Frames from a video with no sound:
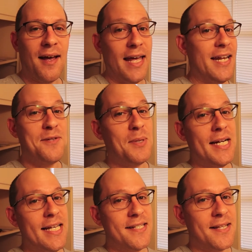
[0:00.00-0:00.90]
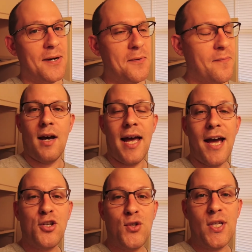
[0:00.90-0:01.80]
It is what it is though. I
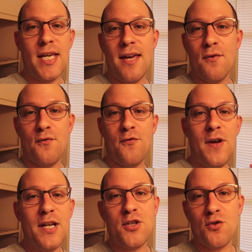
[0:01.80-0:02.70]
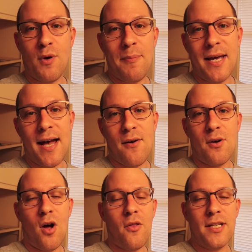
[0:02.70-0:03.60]
actually finished ripping
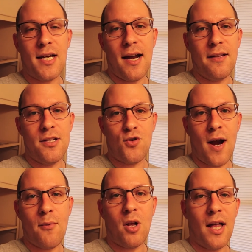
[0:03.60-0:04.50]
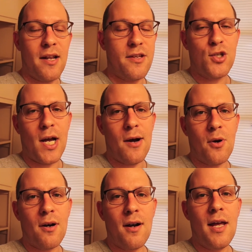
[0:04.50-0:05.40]
out all the tile and drywall out of the
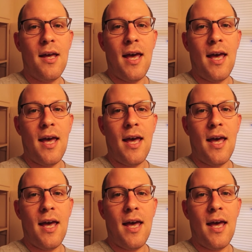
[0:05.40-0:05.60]
shower,